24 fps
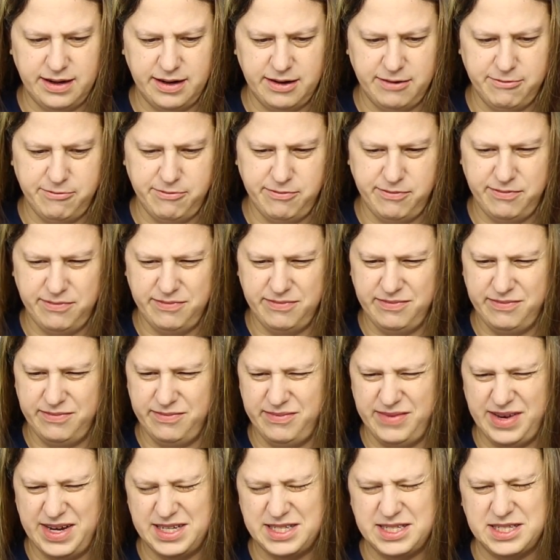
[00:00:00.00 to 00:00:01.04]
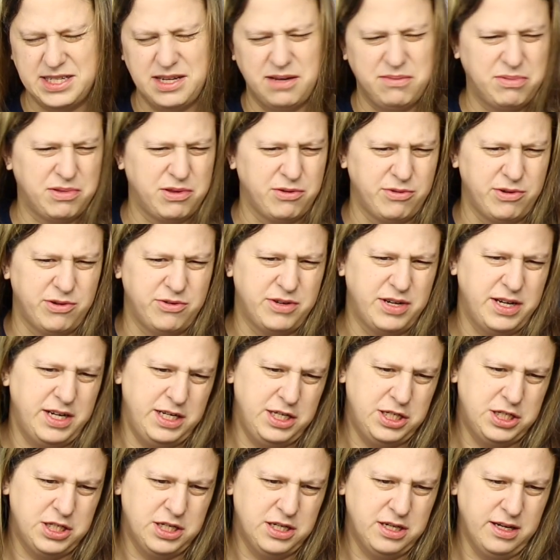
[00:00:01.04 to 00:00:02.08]
messed up the
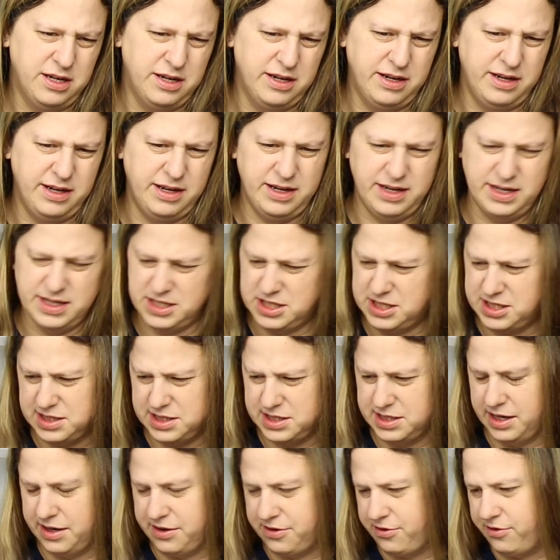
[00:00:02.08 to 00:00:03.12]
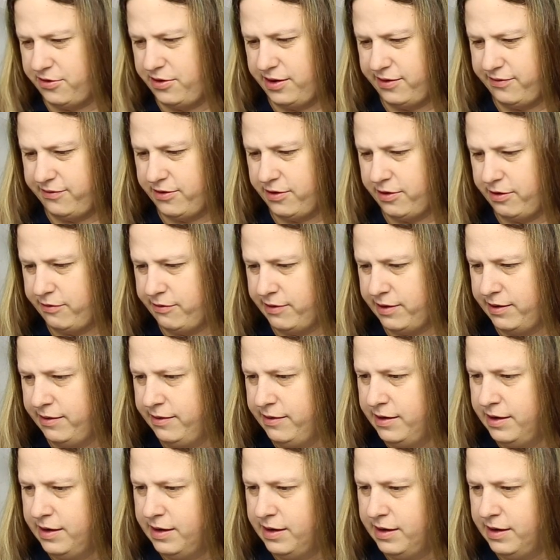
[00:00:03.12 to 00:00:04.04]
rotation on it. It's just not turning very well.